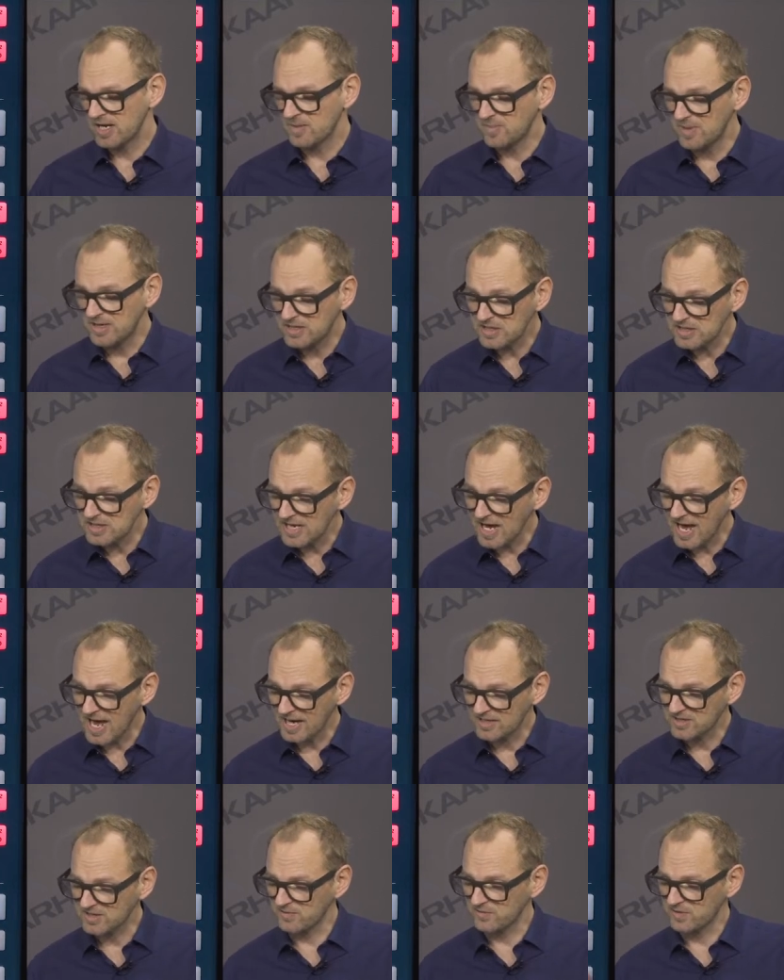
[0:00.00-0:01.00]
immediately
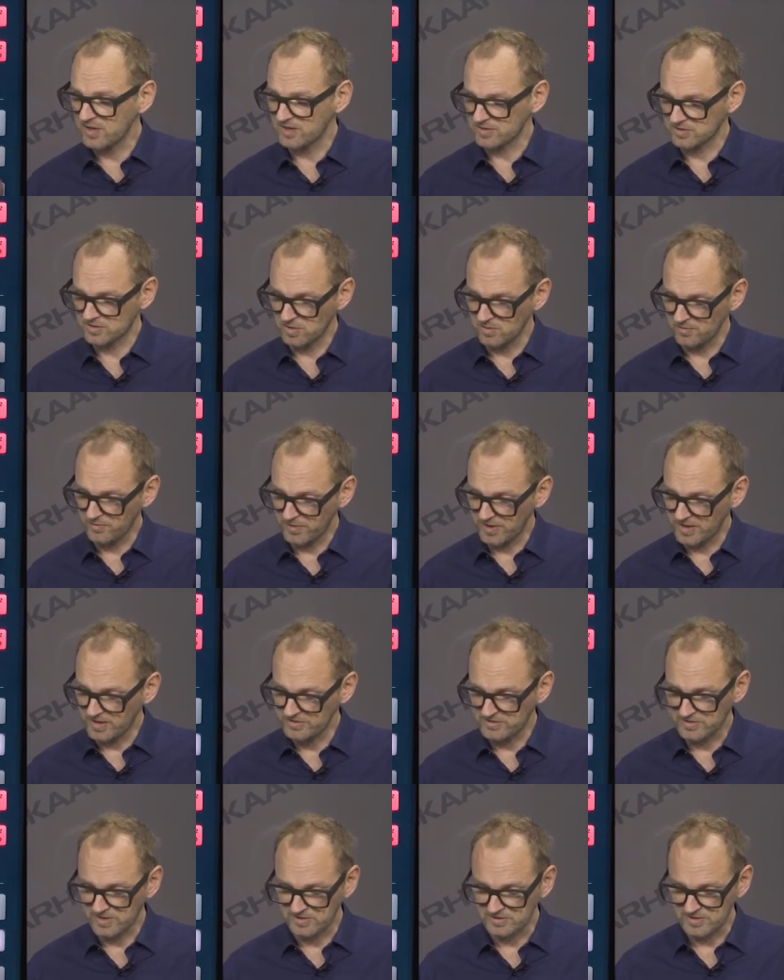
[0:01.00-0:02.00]
active here. So for
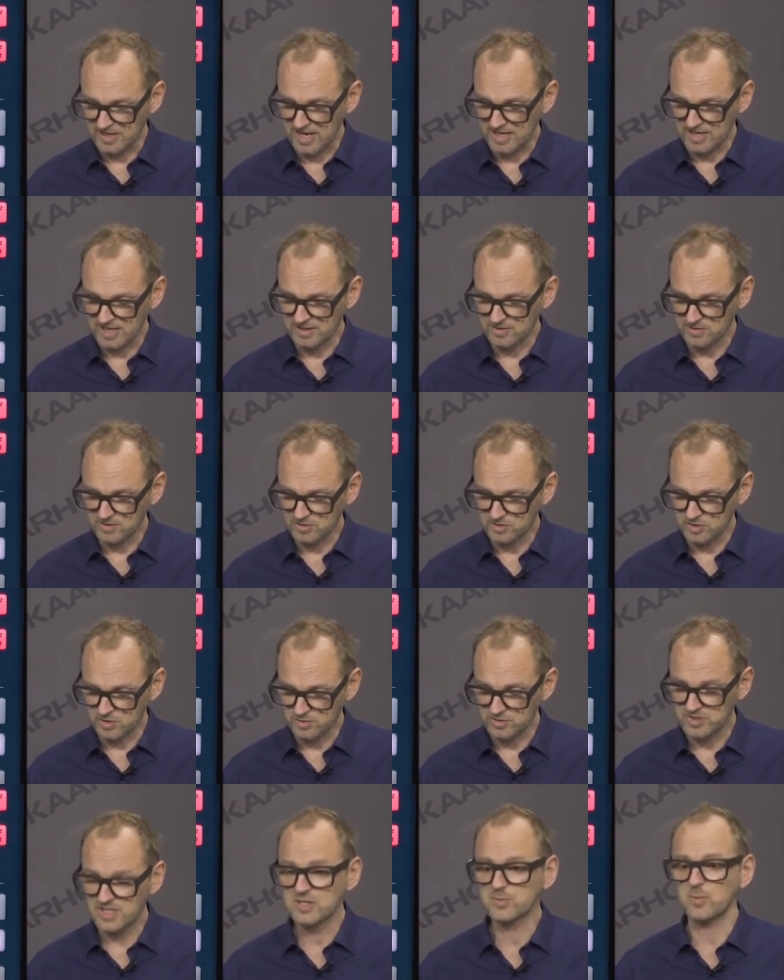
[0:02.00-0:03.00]
instance, I can
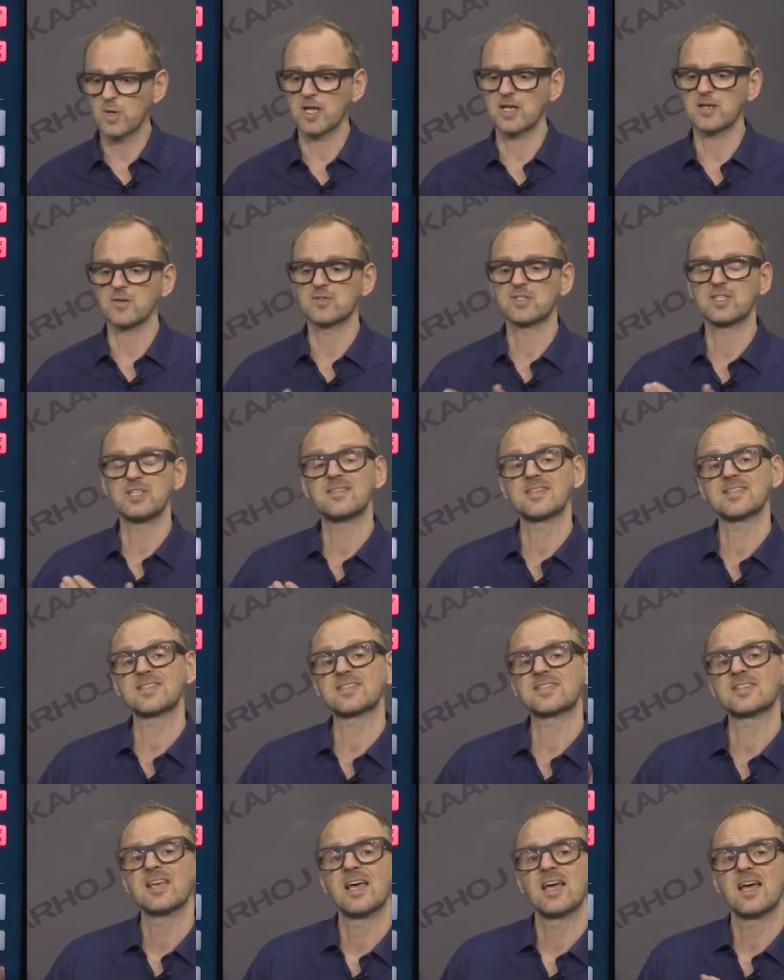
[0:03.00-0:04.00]
choose this one, and you see this
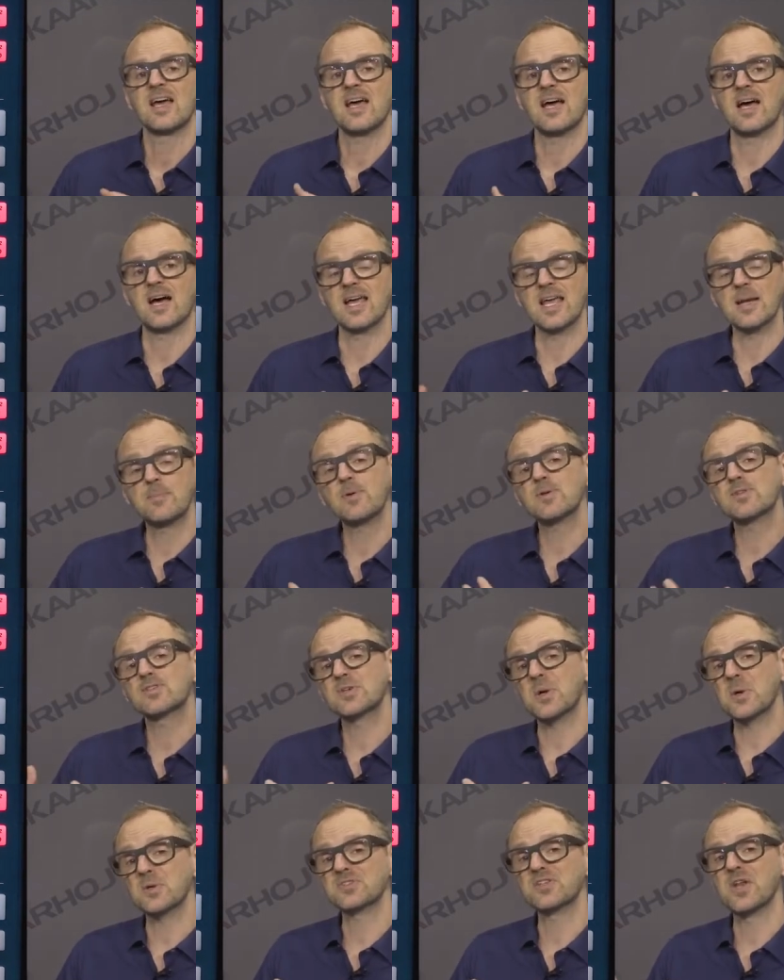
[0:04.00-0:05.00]
is input
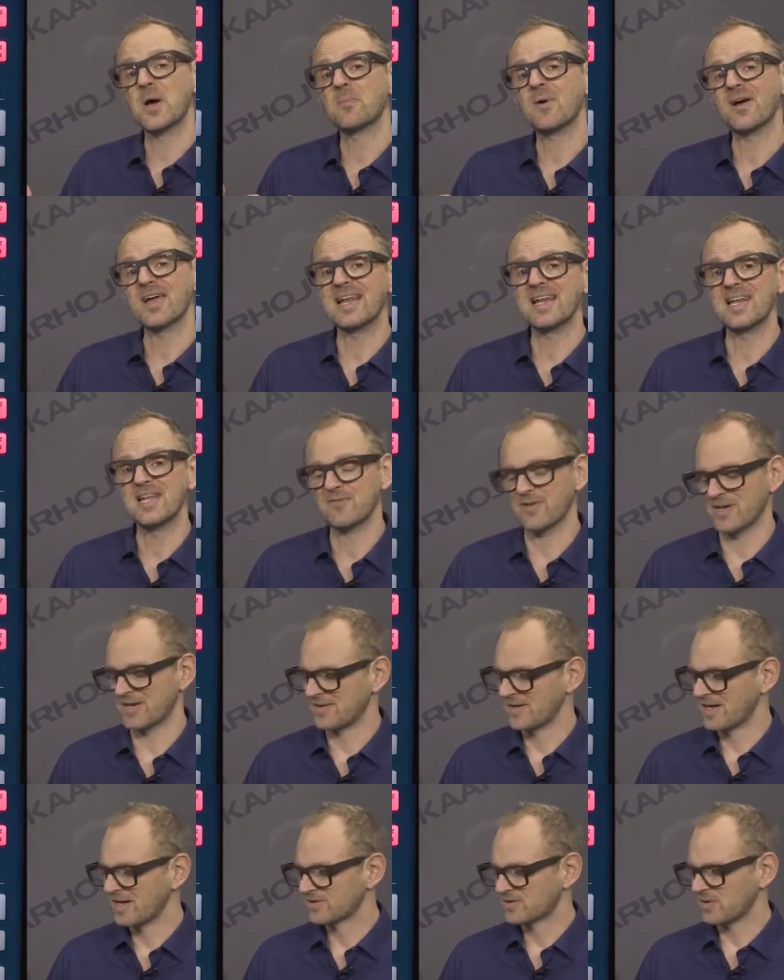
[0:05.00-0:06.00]
source number 11.
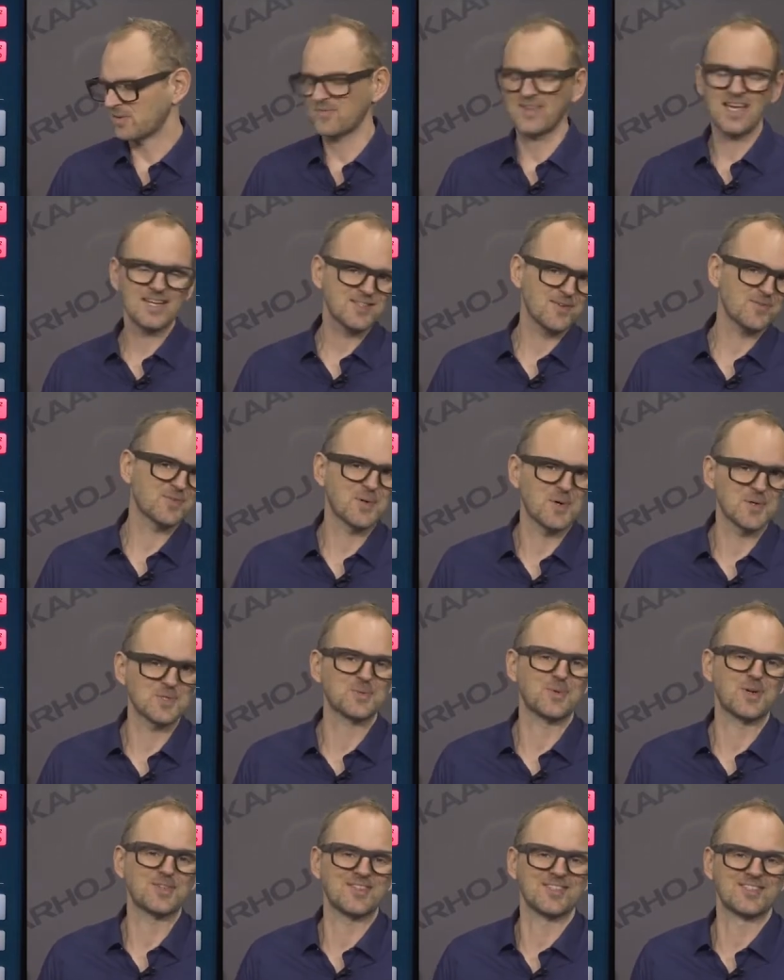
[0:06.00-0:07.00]
So that's of
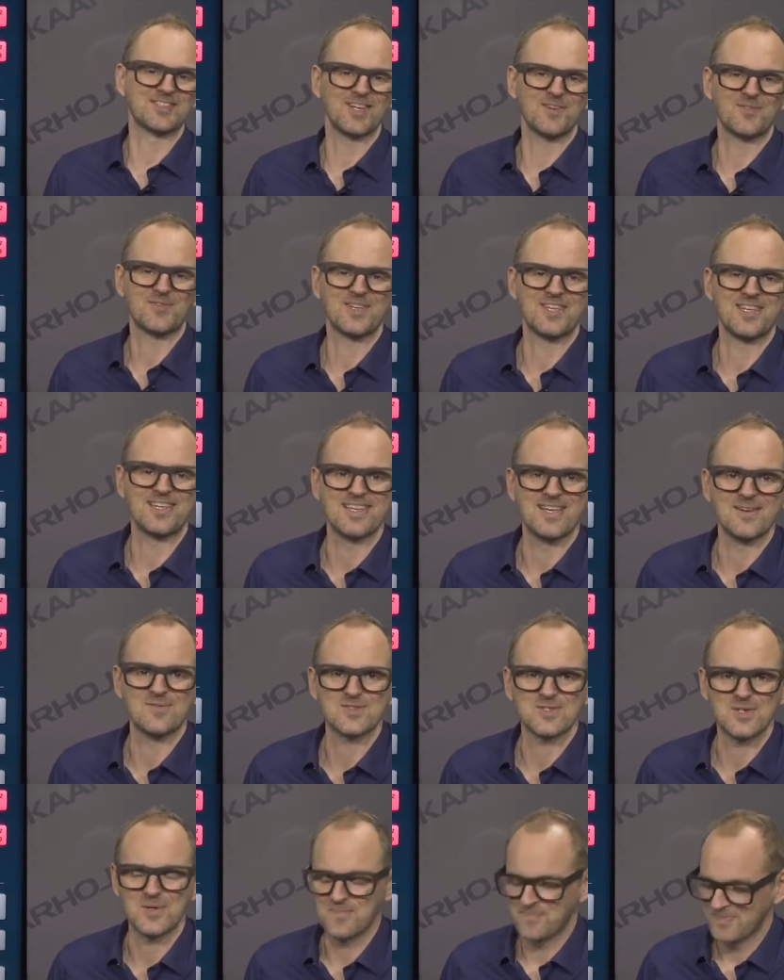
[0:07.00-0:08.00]
course what the shift key
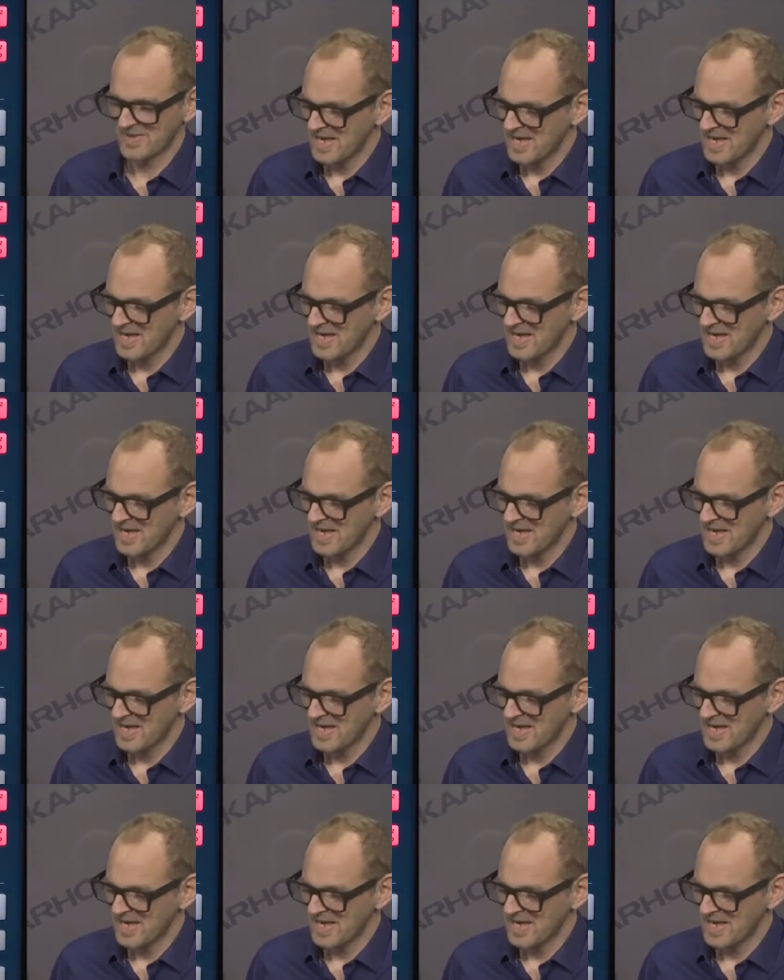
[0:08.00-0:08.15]
gives you.